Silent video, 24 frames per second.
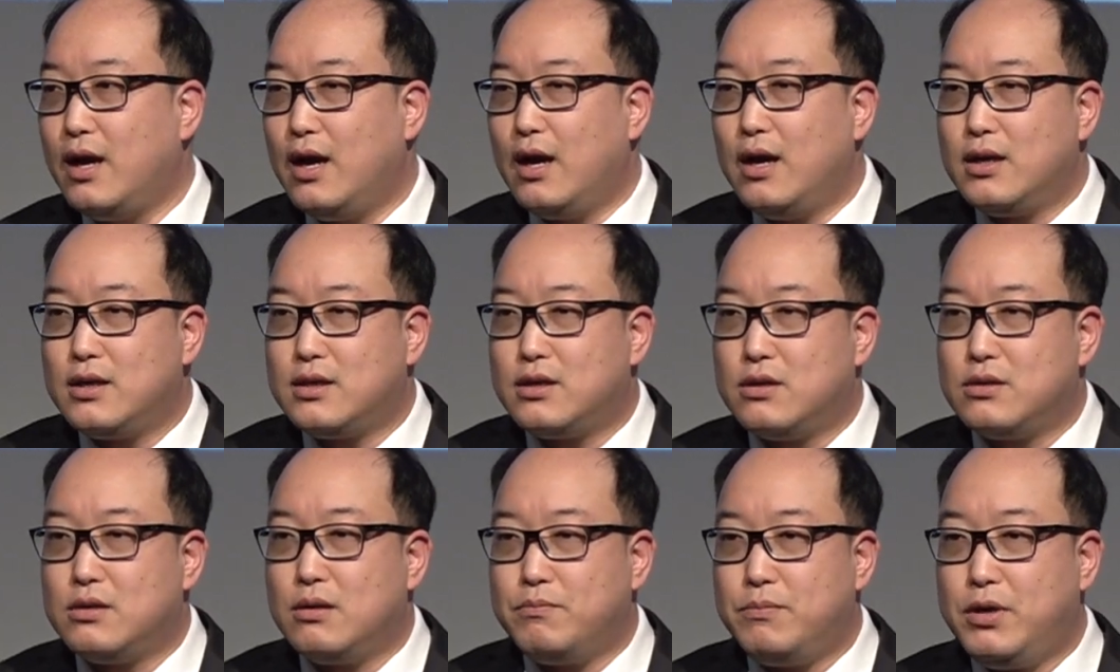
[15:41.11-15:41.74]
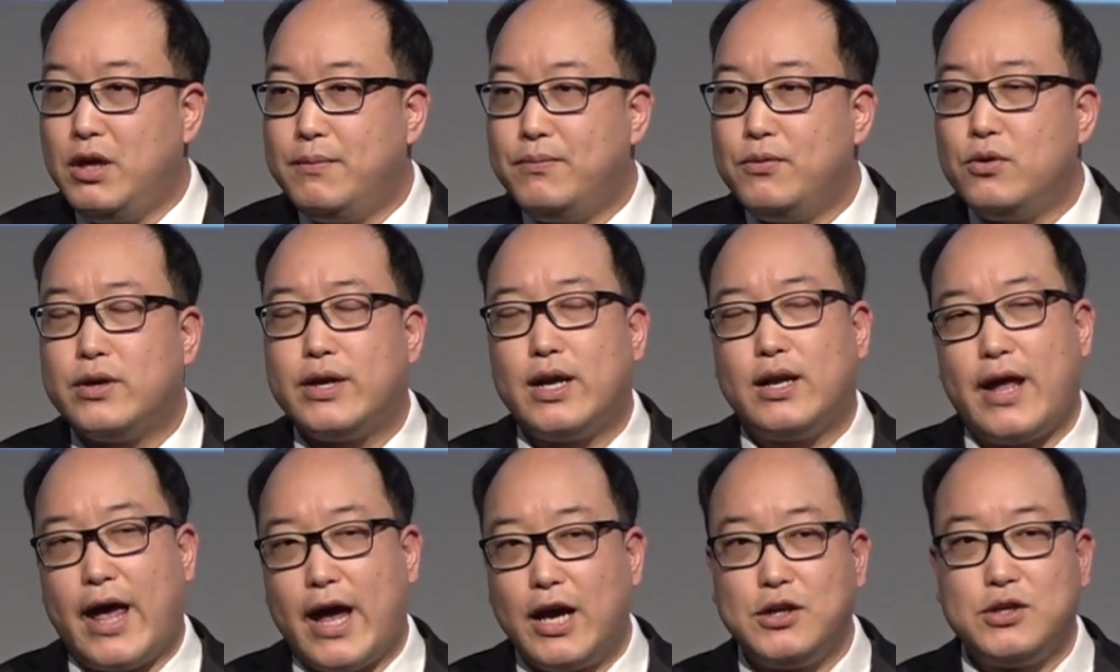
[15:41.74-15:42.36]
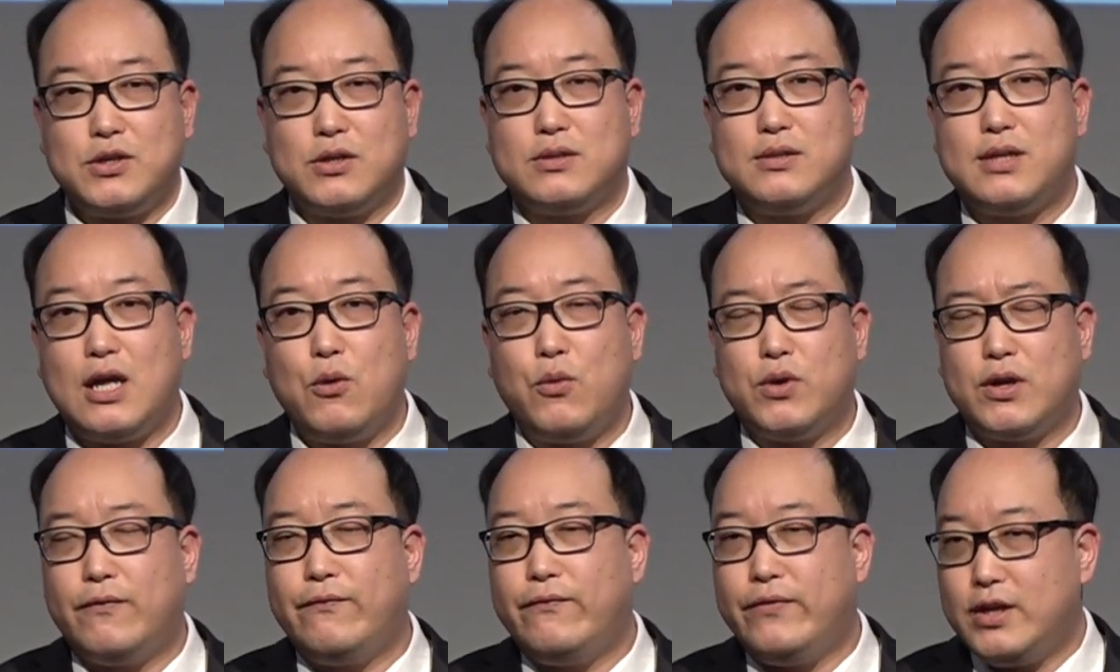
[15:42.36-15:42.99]
Okay, because people get anxious.
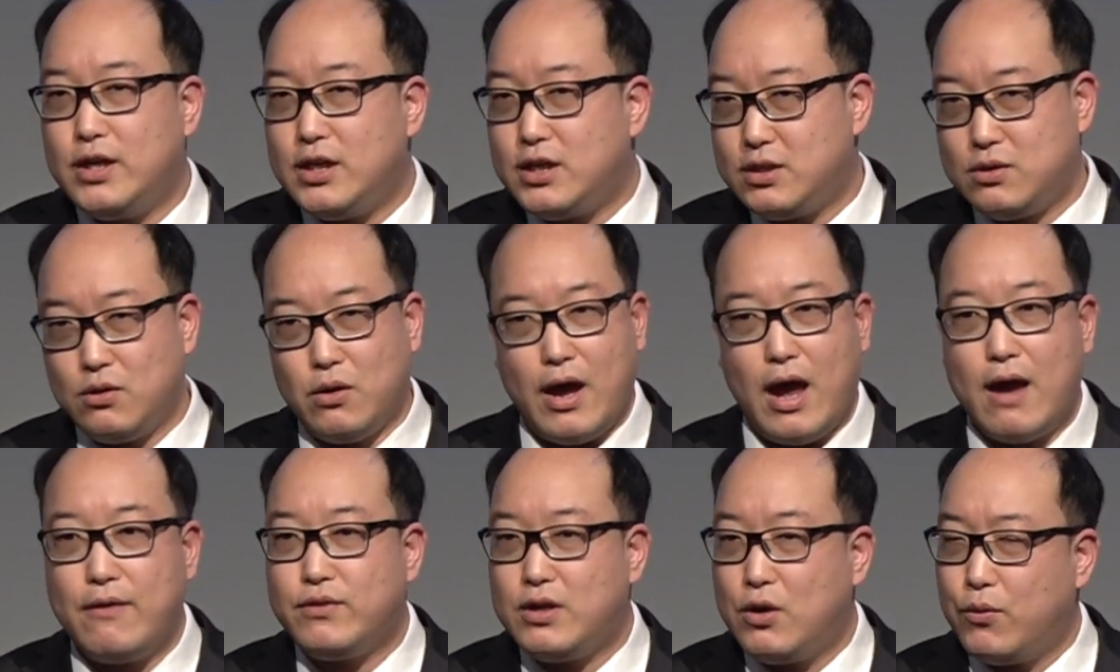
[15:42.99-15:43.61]
They want to finish.